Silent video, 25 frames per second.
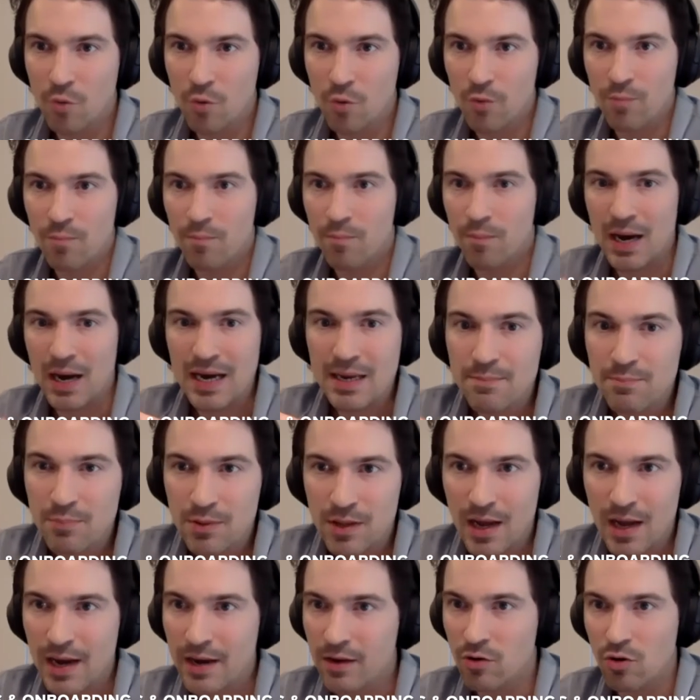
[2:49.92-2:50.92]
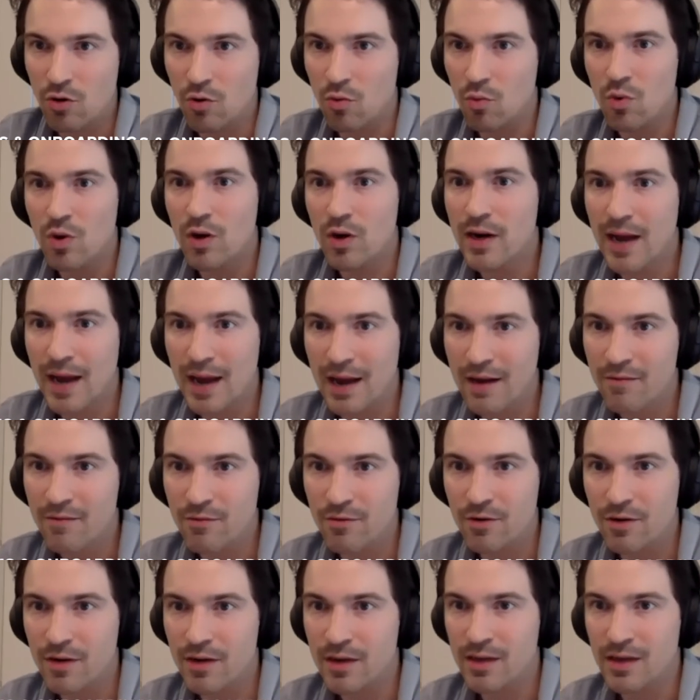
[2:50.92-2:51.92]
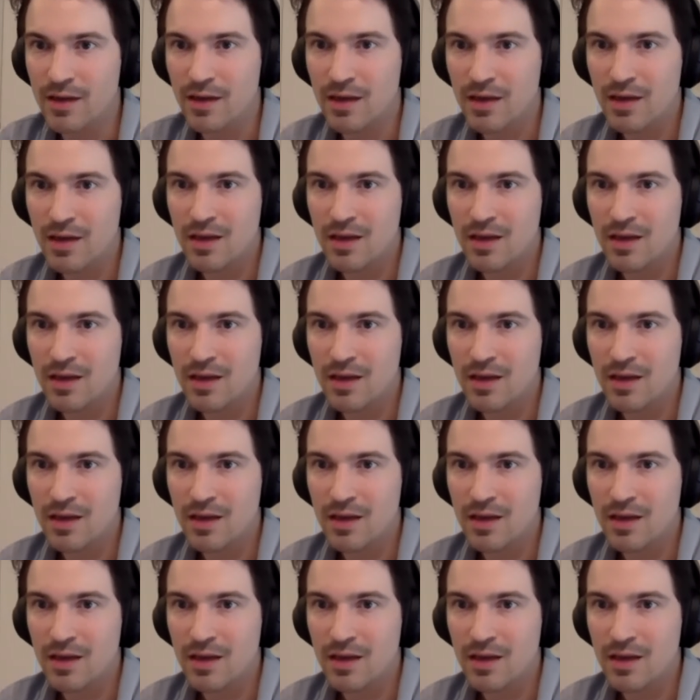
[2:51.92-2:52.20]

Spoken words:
pipeline or whatever. It